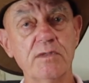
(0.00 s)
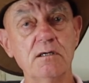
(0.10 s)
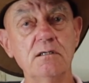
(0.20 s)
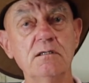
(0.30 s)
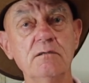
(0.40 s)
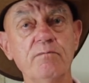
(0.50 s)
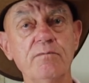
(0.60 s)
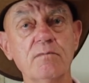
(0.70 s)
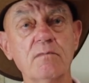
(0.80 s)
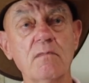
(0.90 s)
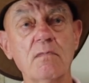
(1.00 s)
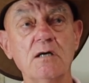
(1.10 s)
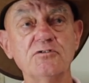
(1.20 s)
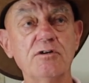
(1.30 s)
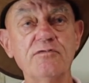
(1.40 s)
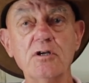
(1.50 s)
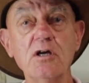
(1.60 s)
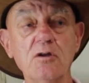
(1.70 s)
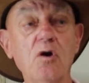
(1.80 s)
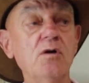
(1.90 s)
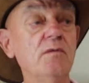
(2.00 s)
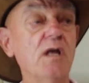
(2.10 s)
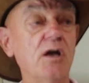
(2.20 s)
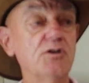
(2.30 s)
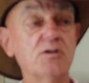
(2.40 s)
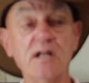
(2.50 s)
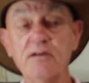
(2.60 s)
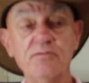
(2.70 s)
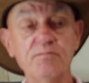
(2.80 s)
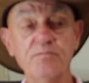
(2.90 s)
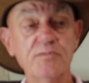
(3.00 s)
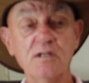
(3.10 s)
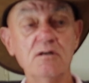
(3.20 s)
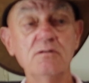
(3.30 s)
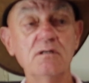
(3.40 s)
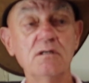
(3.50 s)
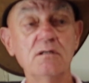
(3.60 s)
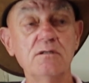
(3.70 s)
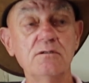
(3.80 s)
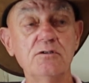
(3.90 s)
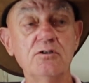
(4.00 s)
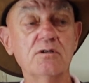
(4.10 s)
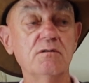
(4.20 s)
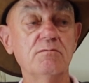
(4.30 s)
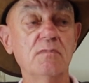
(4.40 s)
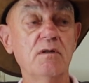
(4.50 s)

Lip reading: So if you can't, you can have, you know, you can,